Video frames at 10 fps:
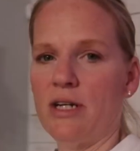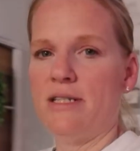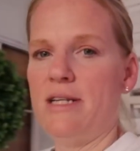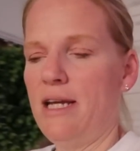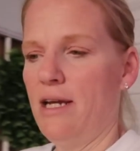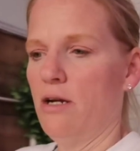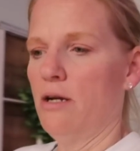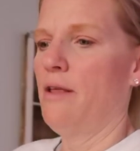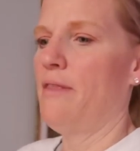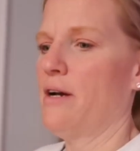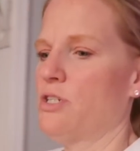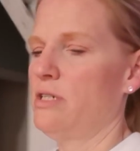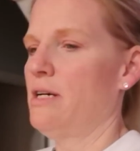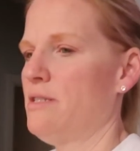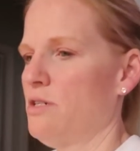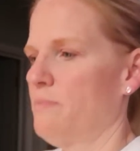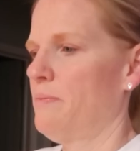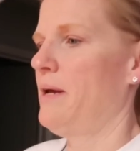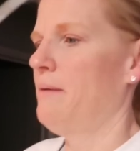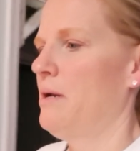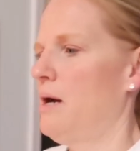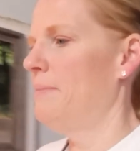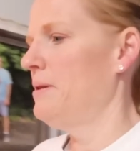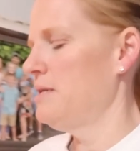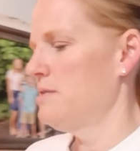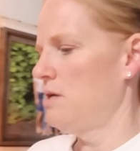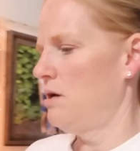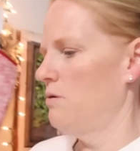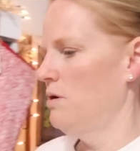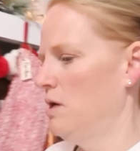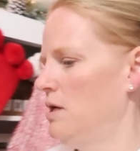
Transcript: are going to stay here. They're actually downstairs playing Monopoly, so